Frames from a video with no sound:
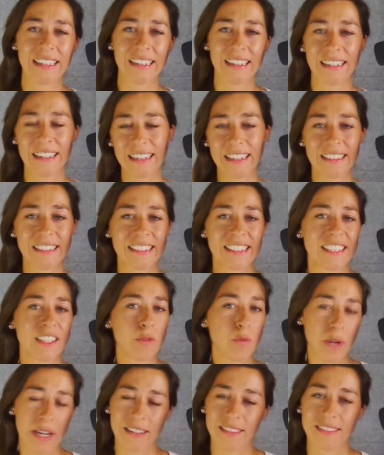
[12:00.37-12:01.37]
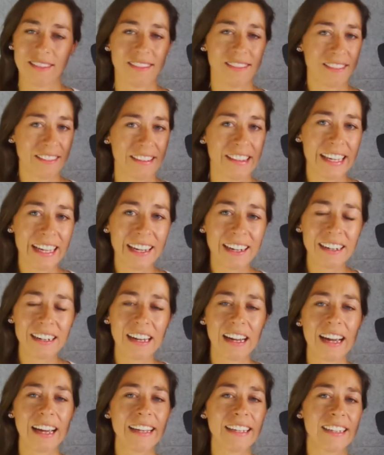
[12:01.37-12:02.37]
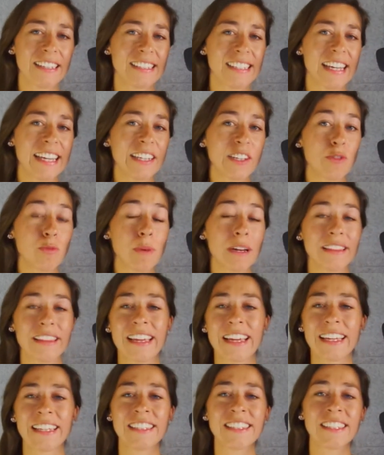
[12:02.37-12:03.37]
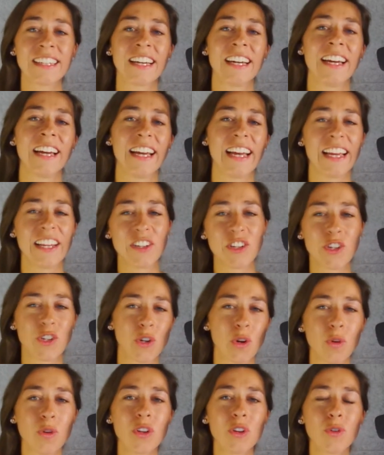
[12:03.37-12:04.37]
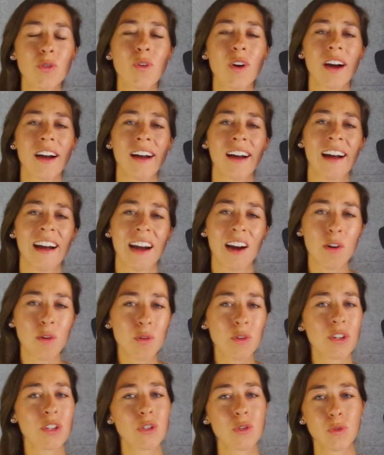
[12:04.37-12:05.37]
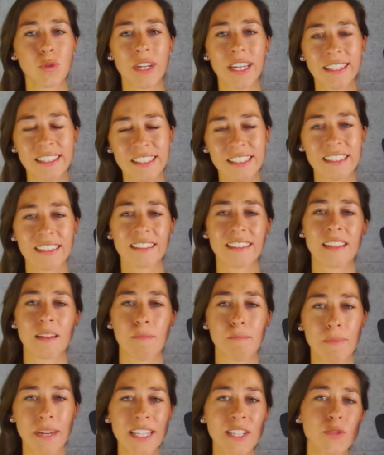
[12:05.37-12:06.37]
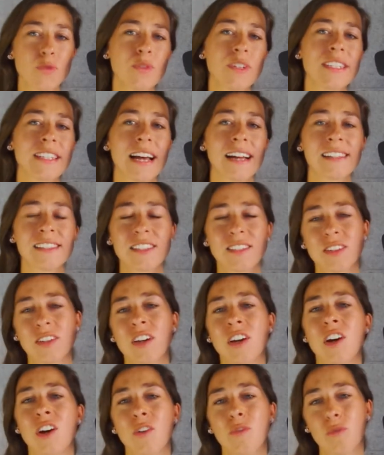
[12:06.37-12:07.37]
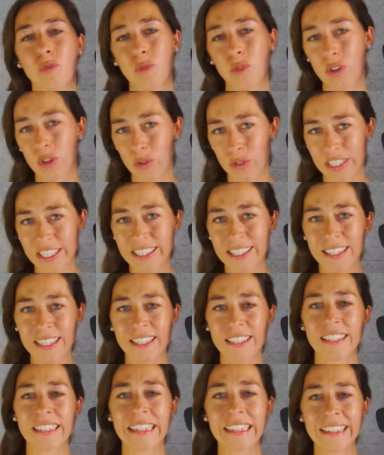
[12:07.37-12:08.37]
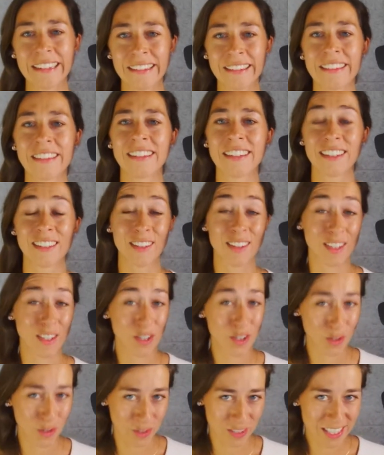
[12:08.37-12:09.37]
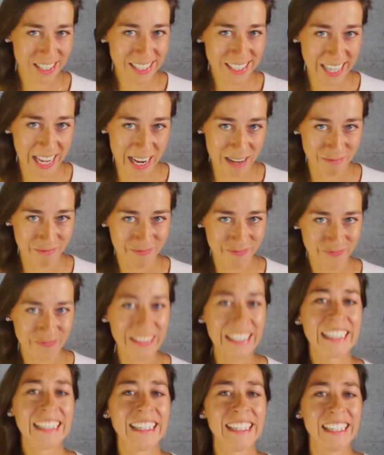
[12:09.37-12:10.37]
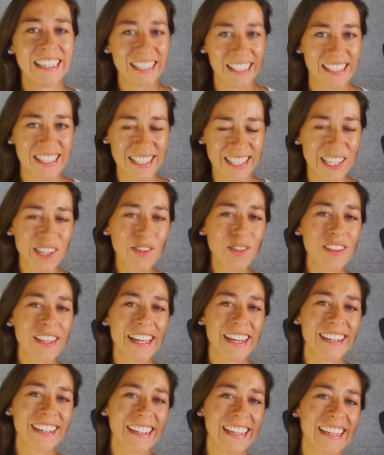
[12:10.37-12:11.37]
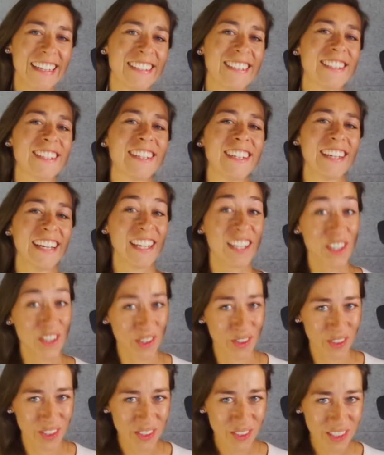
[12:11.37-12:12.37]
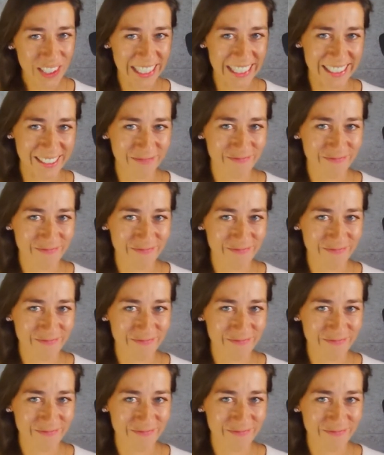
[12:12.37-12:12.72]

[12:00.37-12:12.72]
And there I can take you by the hand and show you how to get the best results for your thesis in the shortest time. See you there and enjoy your day.